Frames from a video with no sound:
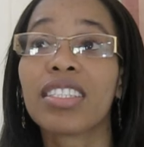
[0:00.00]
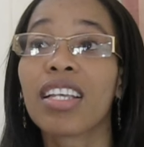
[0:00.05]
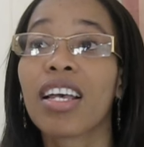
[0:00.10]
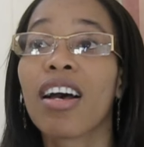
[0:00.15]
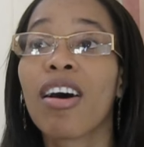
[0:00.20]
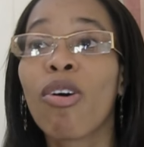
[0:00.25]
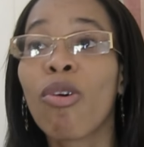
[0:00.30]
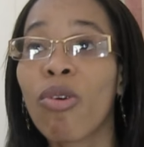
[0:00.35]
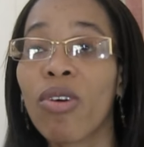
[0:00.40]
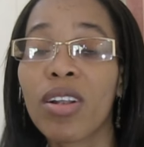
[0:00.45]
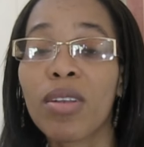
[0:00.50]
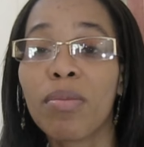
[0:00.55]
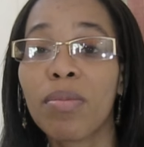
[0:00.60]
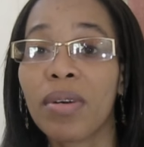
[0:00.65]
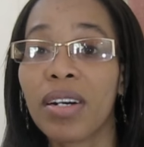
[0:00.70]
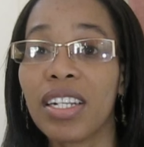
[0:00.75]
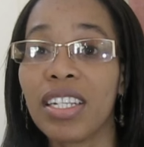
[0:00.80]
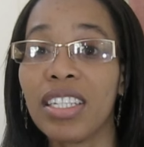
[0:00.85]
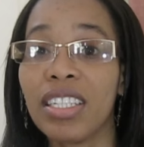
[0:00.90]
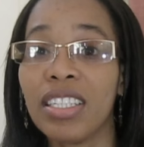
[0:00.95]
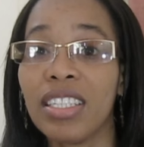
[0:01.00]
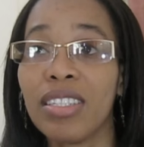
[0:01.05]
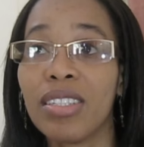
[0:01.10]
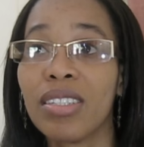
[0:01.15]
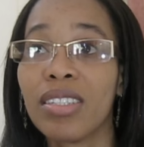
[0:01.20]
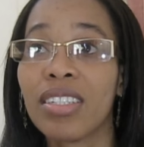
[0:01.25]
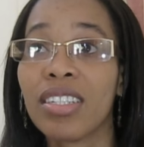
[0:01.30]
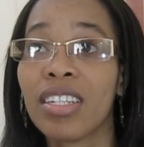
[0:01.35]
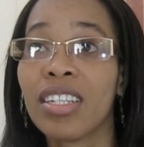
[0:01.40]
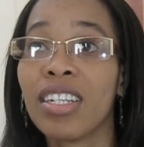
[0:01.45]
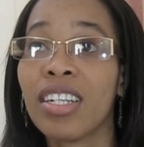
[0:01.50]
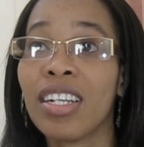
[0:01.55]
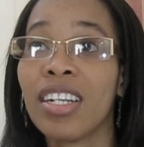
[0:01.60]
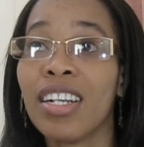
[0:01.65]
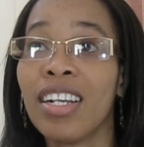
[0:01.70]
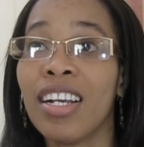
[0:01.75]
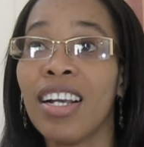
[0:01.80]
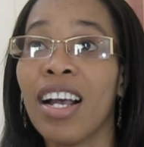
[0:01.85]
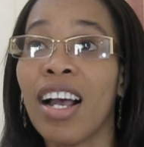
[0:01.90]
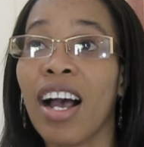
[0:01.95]
an all body
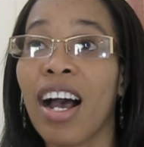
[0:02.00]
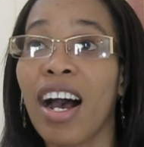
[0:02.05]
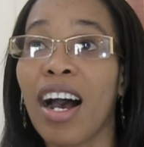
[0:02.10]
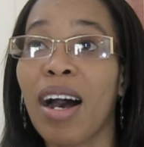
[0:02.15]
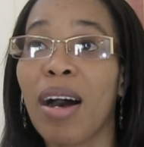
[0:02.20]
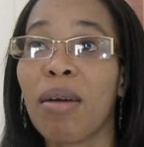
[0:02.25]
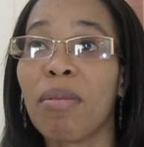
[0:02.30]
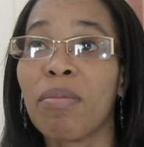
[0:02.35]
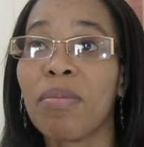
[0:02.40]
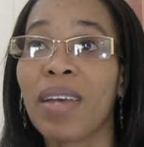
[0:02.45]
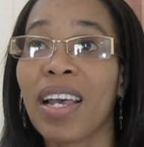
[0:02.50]
um,